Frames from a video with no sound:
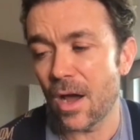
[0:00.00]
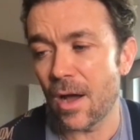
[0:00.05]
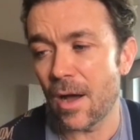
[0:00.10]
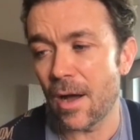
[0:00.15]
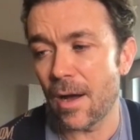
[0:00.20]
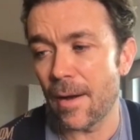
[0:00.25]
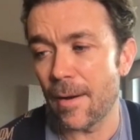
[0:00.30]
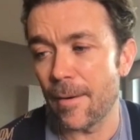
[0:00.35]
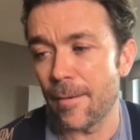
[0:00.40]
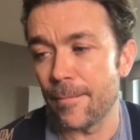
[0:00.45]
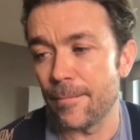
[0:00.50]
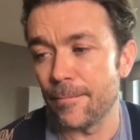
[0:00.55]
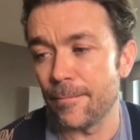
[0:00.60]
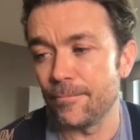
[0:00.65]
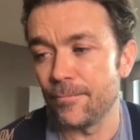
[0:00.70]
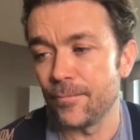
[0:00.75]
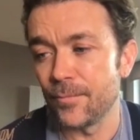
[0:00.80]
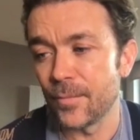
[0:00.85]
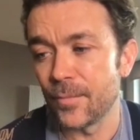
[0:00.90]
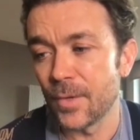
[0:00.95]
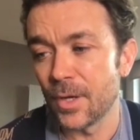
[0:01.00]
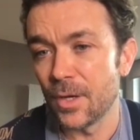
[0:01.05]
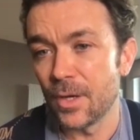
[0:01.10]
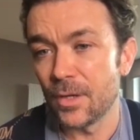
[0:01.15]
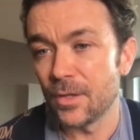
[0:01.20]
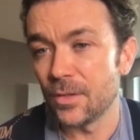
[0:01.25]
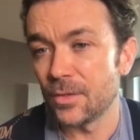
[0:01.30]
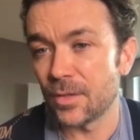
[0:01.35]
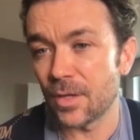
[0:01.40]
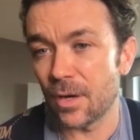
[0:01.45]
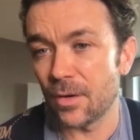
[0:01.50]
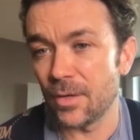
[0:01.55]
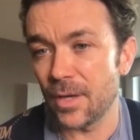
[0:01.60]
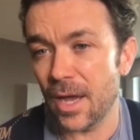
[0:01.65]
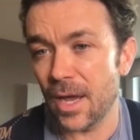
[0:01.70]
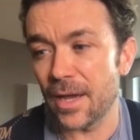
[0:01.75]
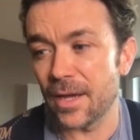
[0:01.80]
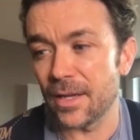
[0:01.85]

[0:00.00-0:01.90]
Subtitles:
So yeah,